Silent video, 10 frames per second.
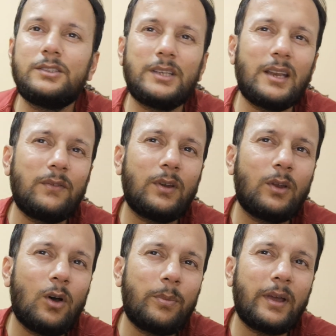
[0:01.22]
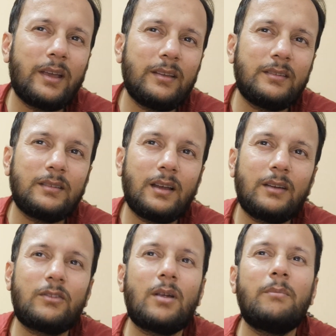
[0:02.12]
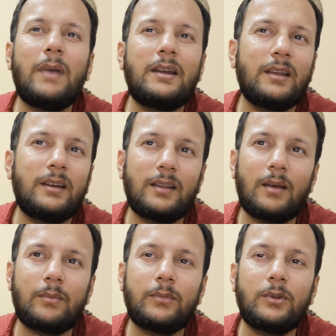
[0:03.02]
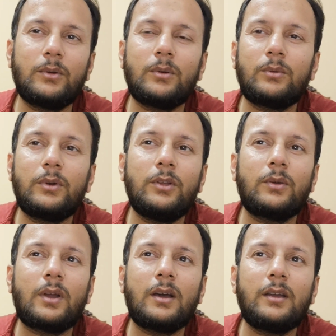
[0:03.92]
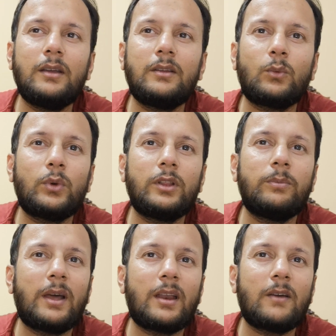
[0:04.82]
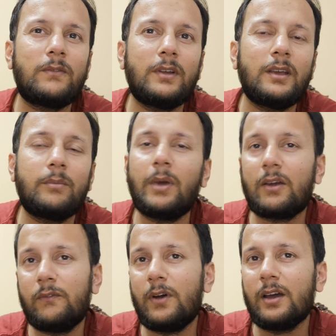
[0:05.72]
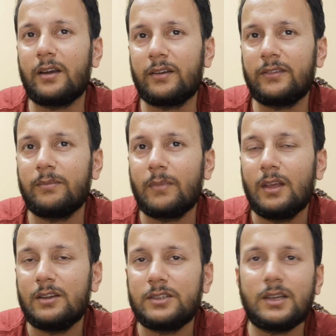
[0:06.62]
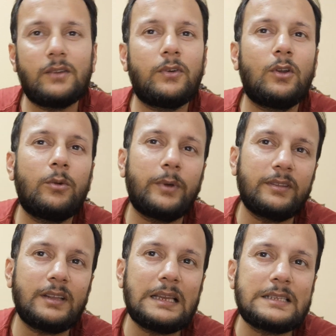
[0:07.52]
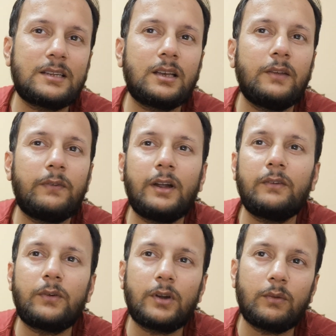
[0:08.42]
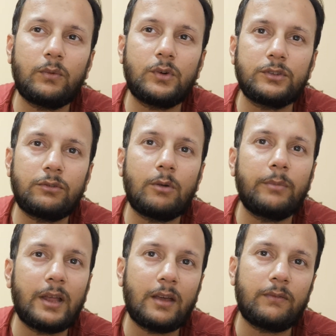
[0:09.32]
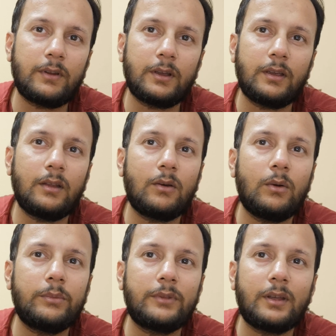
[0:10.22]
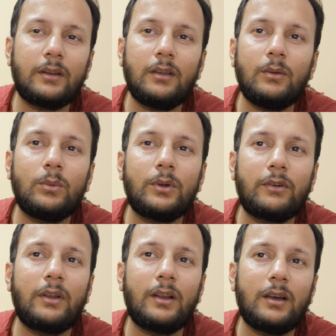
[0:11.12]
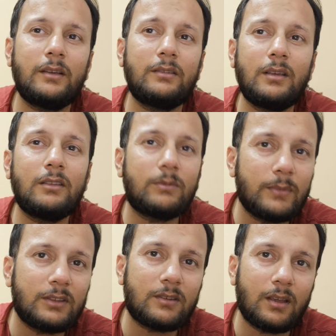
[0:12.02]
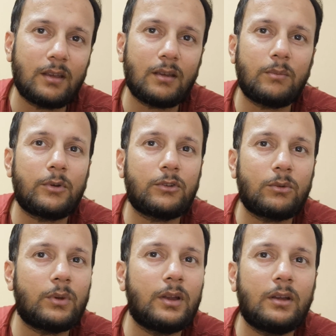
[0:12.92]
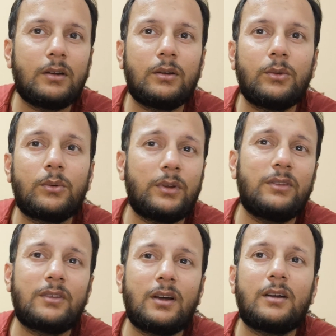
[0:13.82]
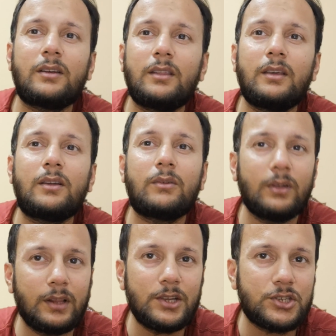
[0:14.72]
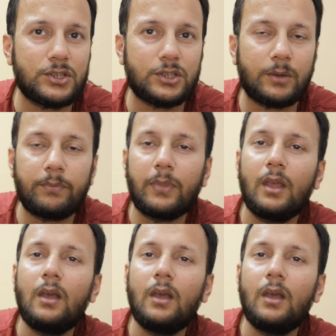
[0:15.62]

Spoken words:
Jennifer Lopez's dramatic attempt to reunite with Ben Affleck backfires. Jennifer Lopez allegedly filed for divorce from Ben Affleck in hopes that he would realize his mistake and persuade her to restart their relationship.